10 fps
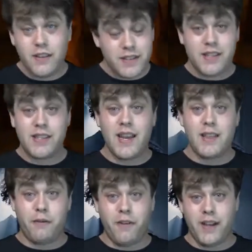not to say
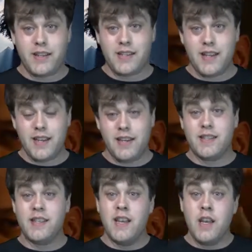the fight
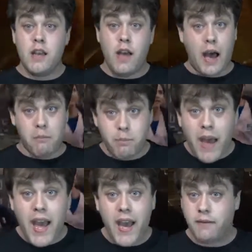scenes are
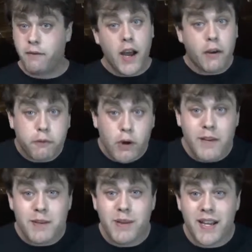bad, far from
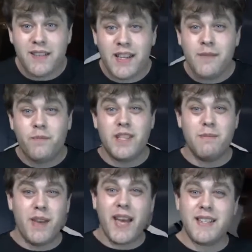it, but
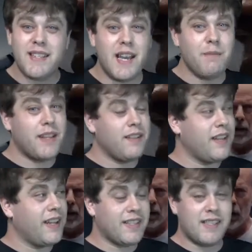compared to something
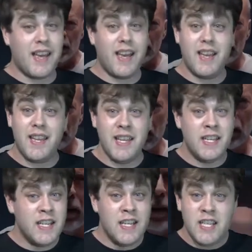like, say,